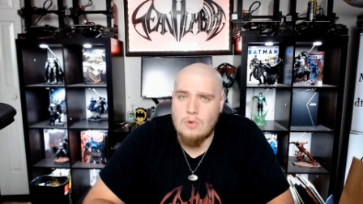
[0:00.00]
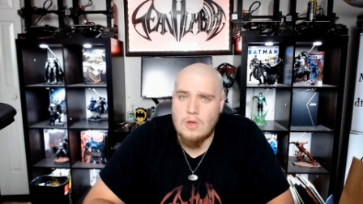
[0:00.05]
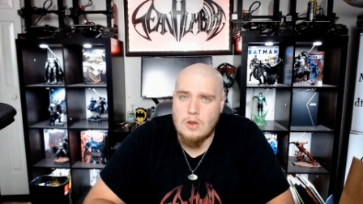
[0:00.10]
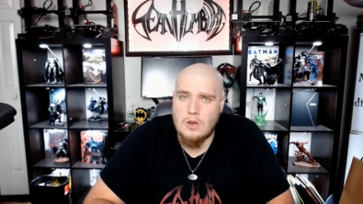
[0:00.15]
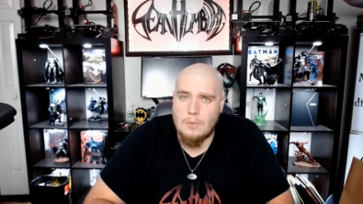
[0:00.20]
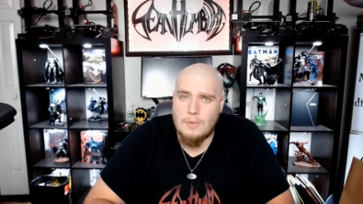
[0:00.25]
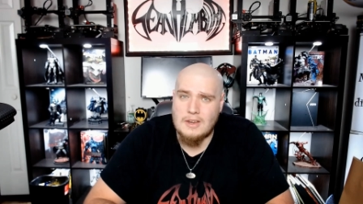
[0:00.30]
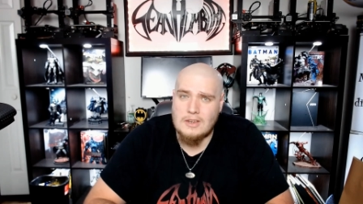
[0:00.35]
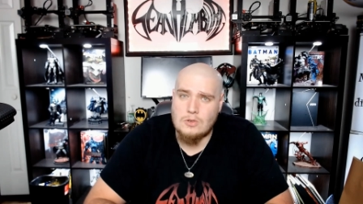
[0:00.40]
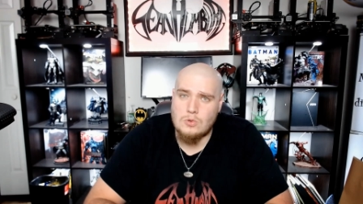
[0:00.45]
whether
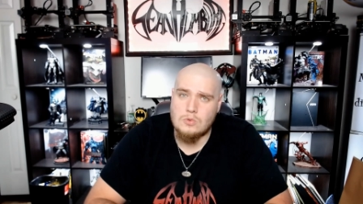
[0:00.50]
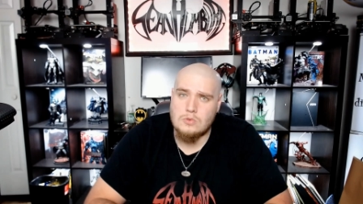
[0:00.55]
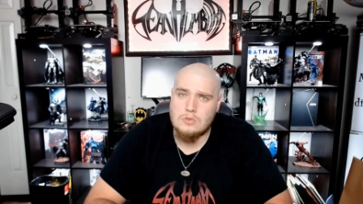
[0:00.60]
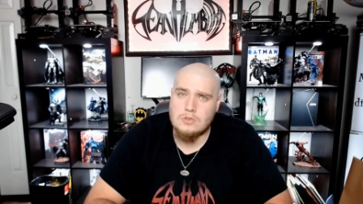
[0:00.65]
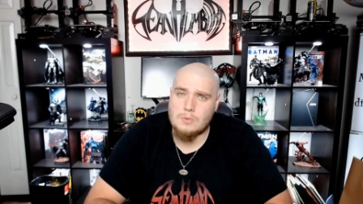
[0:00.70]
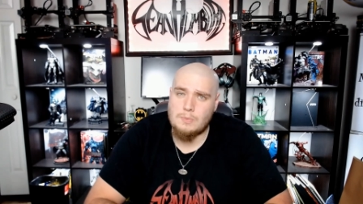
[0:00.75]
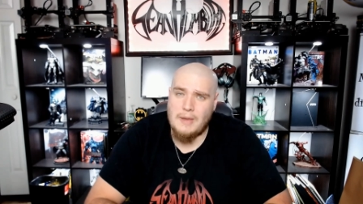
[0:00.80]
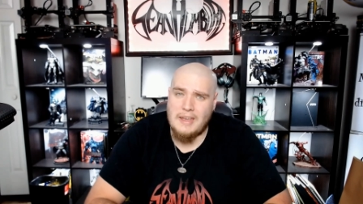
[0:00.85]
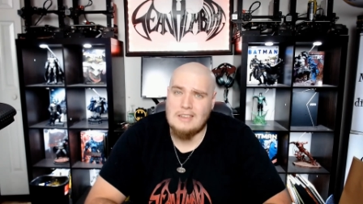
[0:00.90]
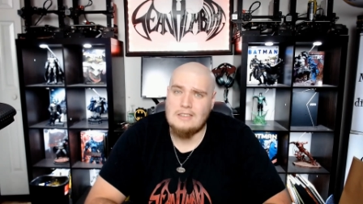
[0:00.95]
it be
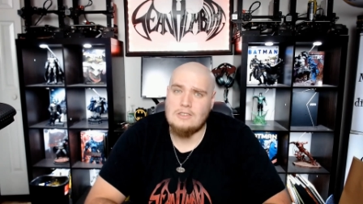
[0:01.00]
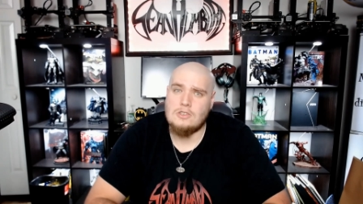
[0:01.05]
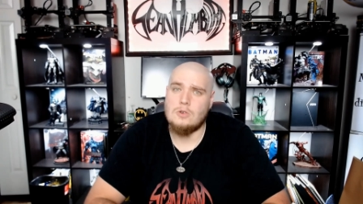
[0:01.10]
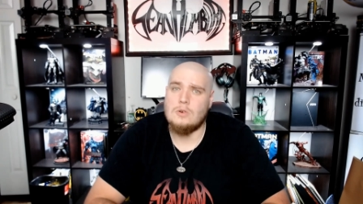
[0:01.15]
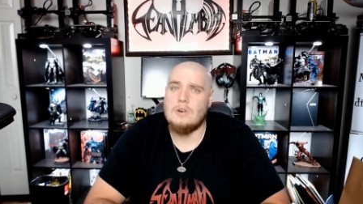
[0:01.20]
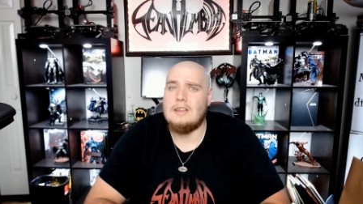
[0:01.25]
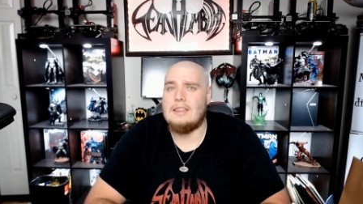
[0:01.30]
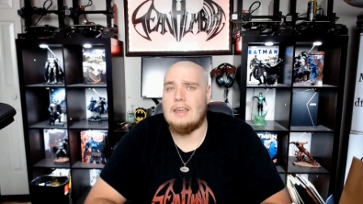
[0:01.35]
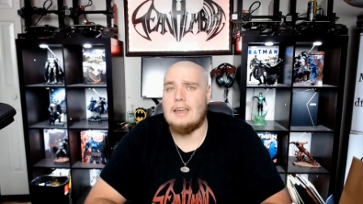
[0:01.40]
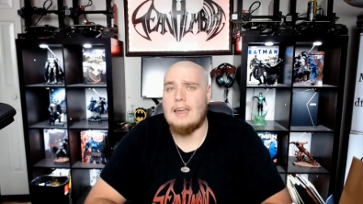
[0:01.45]
tools, paints,
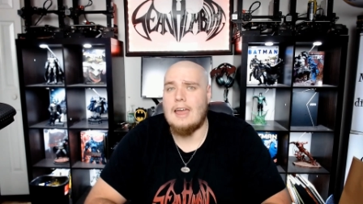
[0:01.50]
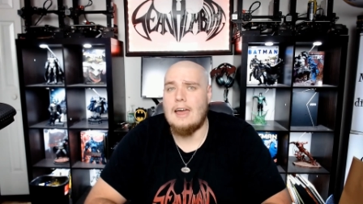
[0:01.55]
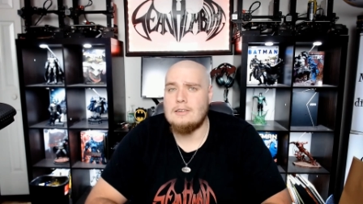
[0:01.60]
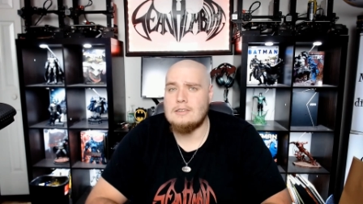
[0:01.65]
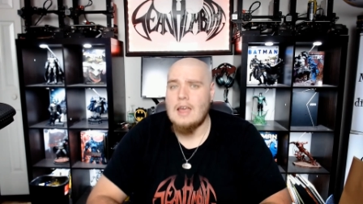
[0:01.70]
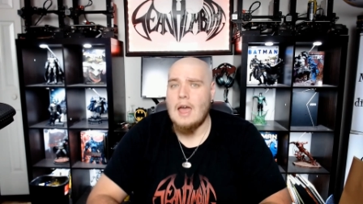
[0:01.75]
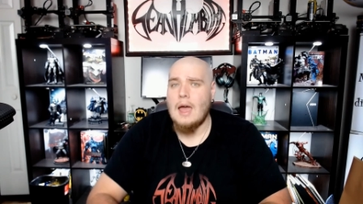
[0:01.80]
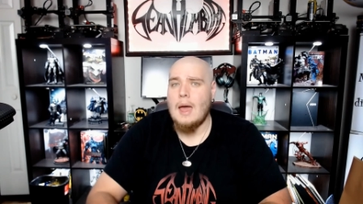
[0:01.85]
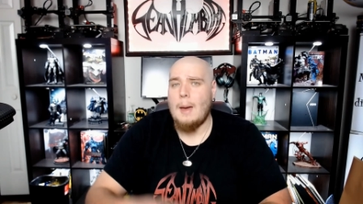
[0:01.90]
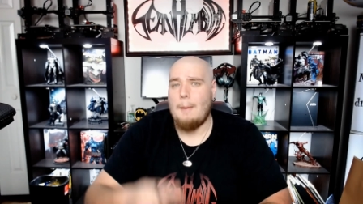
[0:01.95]
or anything
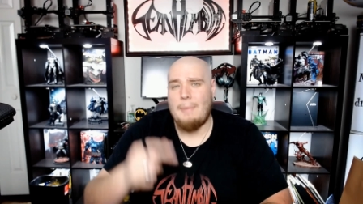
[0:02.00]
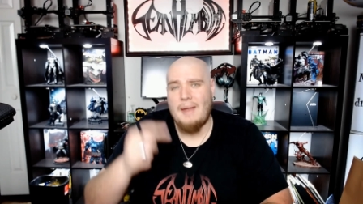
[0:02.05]
else,